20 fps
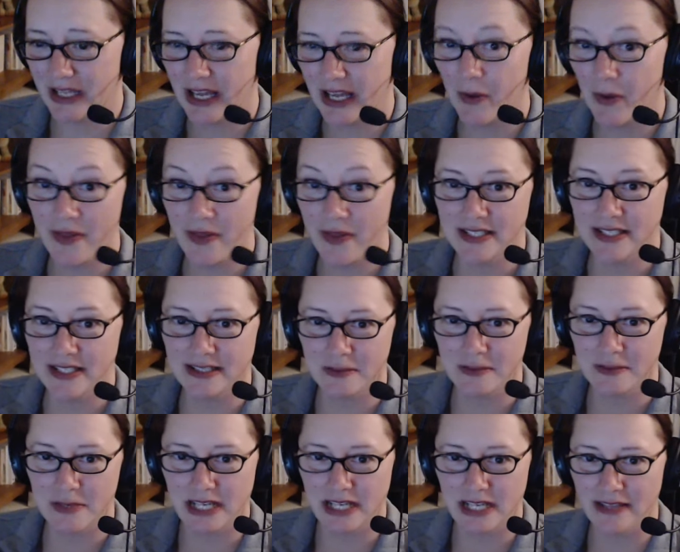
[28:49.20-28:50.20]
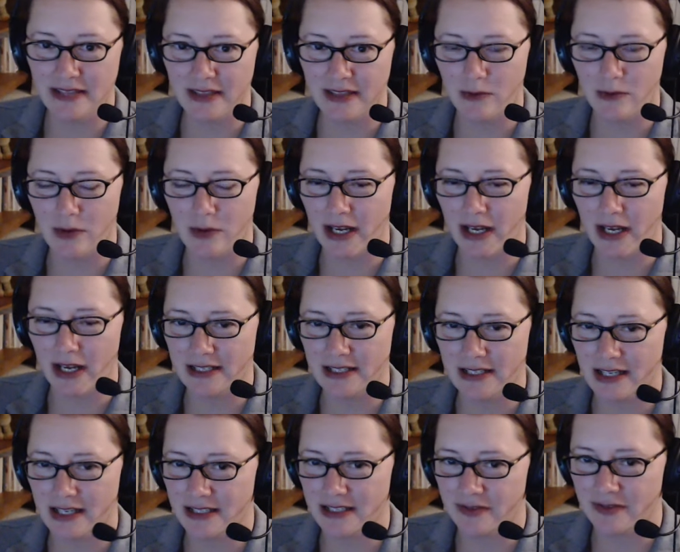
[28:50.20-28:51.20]
One of these days I'm going to take that writing
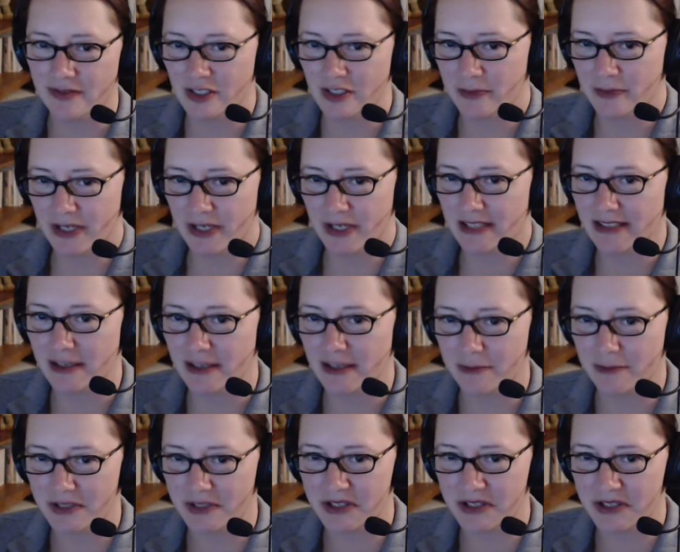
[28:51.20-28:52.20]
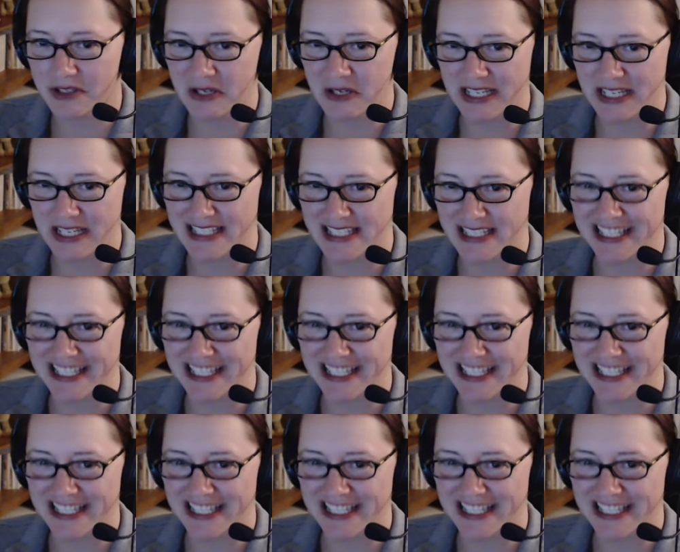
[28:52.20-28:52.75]
intensive just because I'm curious.